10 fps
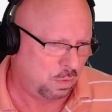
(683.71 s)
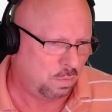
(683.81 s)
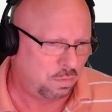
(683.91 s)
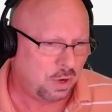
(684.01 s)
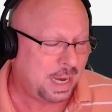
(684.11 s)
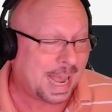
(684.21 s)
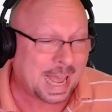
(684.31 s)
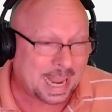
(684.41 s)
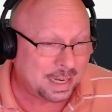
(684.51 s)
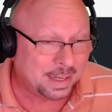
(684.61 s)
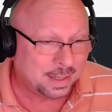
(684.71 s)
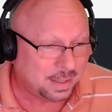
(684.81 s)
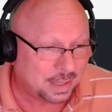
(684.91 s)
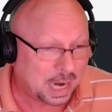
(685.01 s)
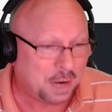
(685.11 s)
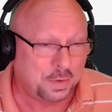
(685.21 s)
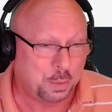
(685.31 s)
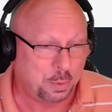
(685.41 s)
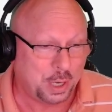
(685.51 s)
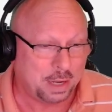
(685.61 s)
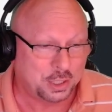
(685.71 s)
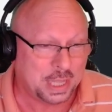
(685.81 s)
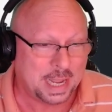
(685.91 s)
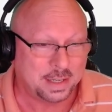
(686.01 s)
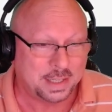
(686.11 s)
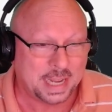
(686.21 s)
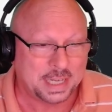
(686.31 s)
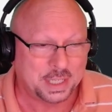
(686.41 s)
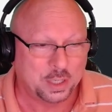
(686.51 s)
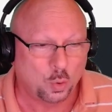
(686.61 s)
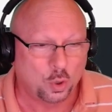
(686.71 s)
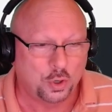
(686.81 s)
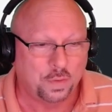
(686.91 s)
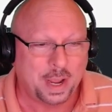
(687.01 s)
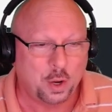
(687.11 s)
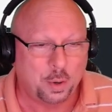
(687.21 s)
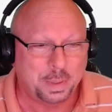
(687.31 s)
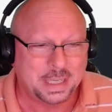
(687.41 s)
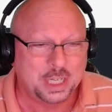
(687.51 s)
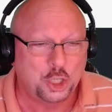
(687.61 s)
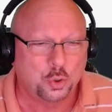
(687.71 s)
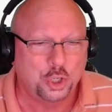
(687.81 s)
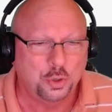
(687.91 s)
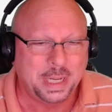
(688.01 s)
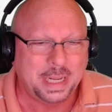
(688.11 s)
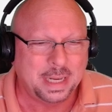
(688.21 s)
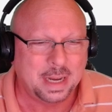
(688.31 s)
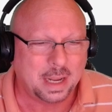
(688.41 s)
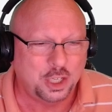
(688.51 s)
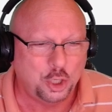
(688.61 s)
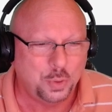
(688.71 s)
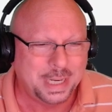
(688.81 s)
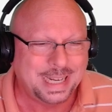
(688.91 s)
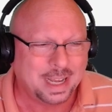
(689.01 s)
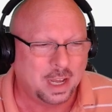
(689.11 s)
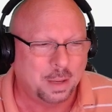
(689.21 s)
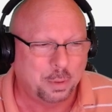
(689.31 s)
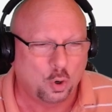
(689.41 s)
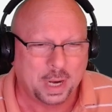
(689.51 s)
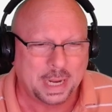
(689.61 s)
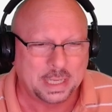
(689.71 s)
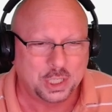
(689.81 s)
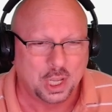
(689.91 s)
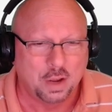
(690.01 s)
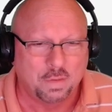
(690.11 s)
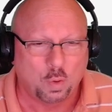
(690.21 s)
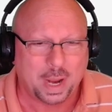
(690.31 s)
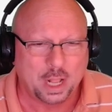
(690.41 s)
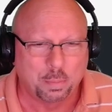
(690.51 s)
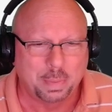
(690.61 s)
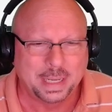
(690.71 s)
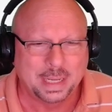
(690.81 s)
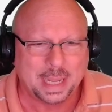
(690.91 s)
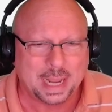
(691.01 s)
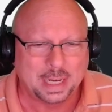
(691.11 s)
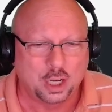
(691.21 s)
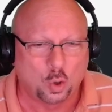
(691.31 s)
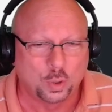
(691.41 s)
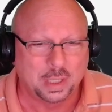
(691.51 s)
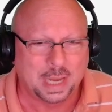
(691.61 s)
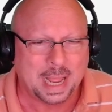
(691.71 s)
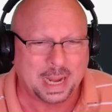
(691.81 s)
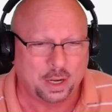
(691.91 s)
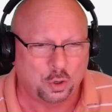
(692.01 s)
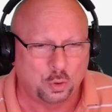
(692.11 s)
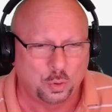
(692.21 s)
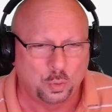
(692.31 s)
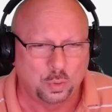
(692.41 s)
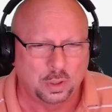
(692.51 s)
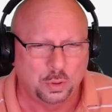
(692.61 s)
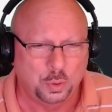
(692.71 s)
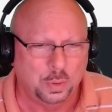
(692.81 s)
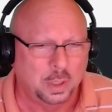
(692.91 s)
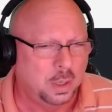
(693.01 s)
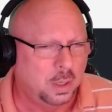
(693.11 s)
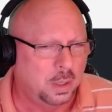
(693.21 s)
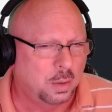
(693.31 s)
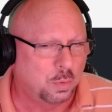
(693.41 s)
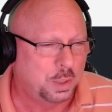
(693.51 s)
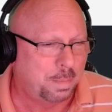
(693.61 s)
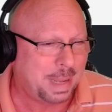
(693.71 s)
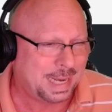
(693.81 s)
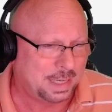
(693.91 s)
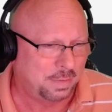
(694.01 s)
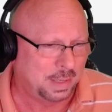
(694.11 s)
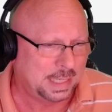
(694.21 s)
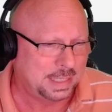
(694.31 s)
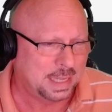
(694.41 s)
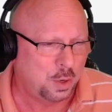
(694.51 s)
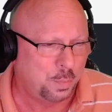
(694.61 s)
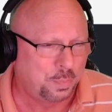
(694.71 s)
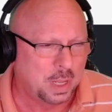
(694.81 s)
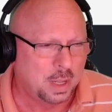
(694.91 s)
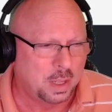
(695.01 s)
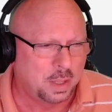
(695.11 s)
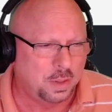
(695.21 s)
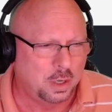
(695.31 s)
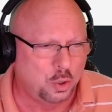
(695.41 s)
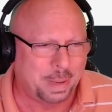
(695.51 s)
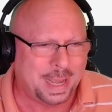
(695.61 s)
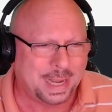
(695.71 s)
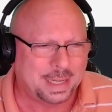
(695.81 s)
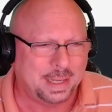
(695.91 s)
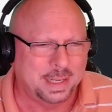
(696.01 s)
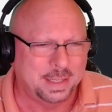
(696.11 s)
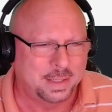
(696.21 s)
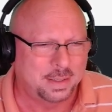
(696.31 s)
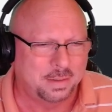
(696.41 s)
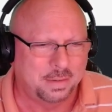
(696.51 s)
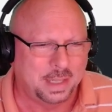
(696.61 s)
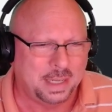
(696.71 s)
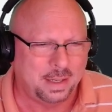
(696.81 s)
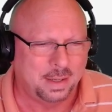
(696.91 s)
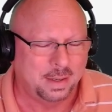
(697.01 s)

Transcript: VRIJHEID, however you pronounce that, to testing in order to evaluate potential unique upgrades for Elbing and Golden Lion, or Gouden, respectively. So the LÜBECK is the